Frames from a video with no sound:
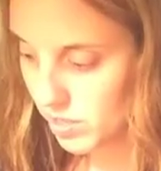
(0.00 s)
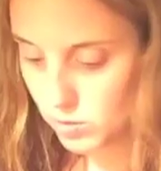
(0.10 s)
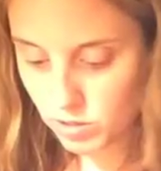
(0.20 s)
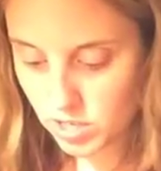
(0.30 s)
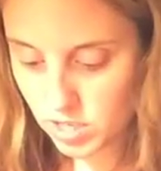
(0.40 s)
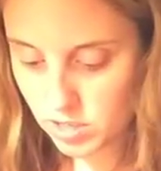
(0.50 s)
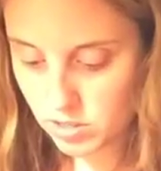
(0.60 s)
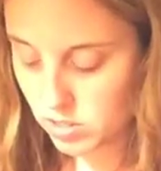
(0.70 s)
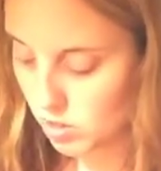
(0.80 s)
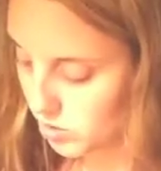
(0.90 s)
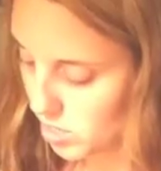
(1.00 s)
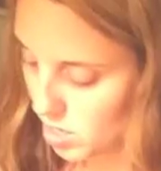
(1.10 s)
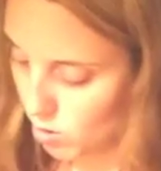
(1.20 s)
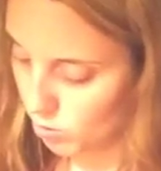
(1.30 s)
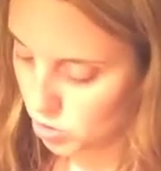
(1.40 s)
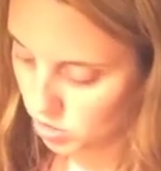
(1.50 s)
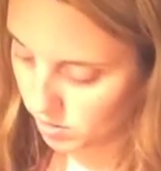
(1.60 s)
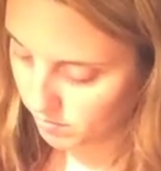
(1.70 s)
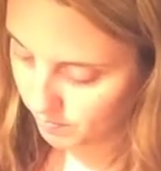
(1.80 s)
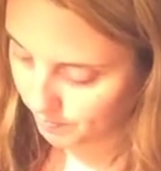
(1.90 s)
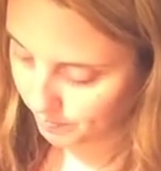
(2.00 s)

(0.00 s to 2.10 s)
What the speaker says: this one is Salty Ocean.